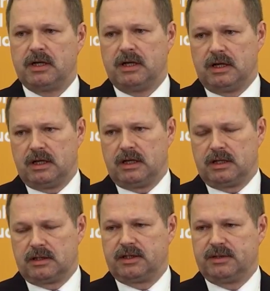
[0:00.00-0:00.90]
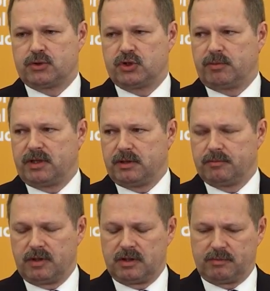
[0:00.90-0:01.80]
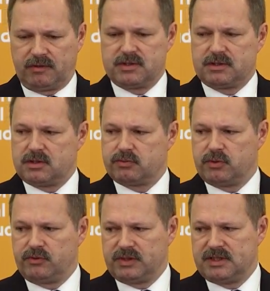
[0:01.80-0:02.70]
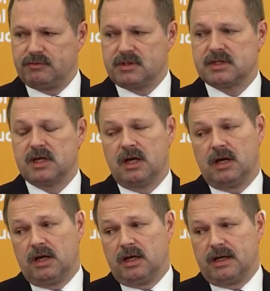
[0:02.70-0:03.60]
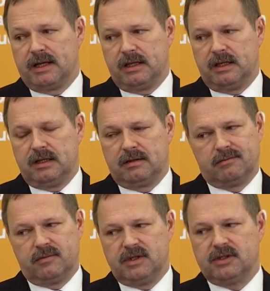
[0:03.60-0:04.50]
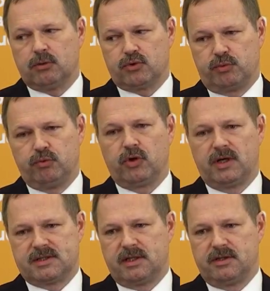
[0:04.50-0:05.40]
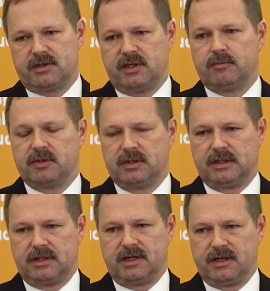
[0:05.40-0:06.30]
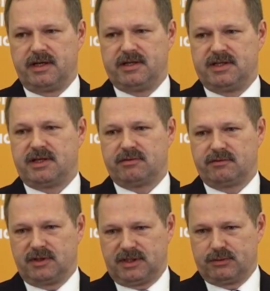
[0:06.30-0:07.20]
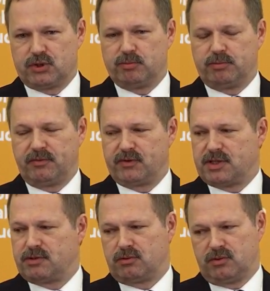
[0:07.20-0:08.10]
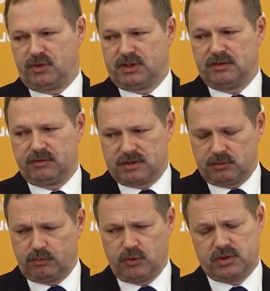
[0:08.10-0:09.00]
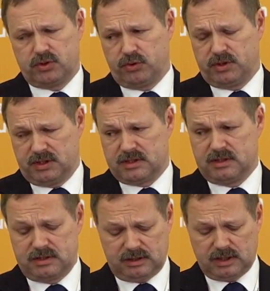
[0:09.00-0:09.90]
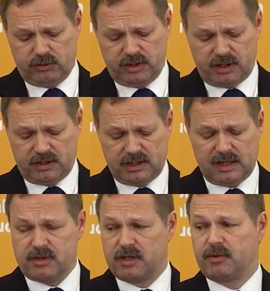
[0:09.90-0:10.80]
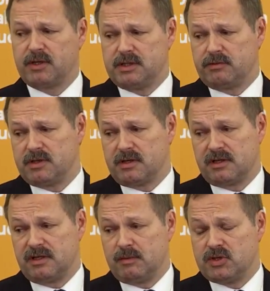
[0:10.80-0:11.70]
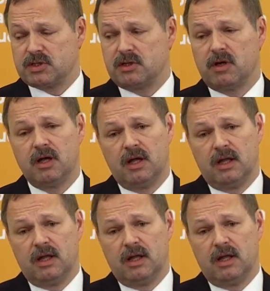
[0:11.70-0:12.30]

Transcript: and a lot has been done over many decades in order to improve their efficiency. Therefore, there's very little reserve in improving their efficiency. Of course,